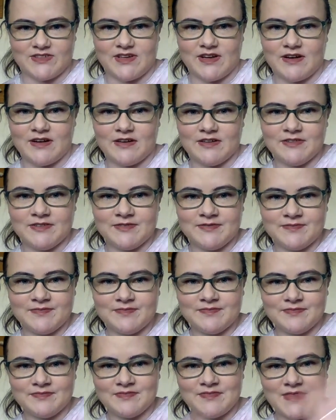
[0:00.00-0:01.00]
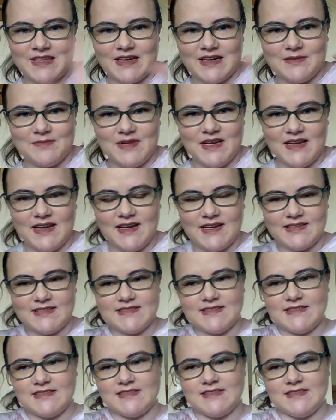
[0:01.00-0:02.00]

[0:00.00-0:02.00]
y'all. All right, bye guys.